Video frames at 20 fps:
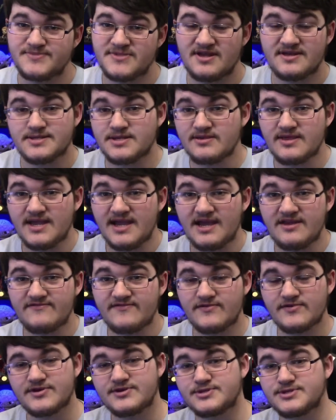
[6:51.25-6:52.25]
That's all I got
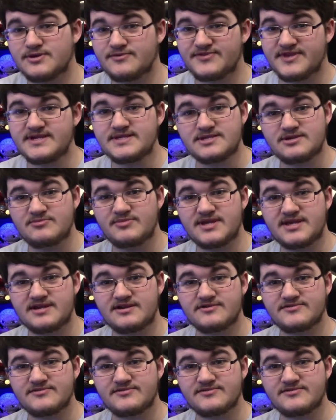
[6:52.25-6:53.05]
for you. So thanks for being here.